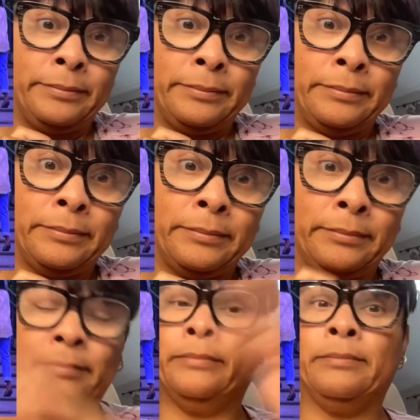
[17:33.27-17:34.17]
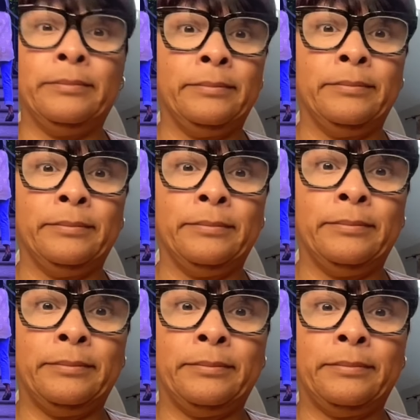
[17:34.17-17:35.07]

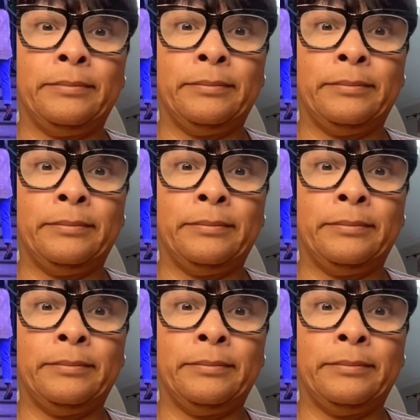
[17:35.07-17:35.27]
Nobody speaks.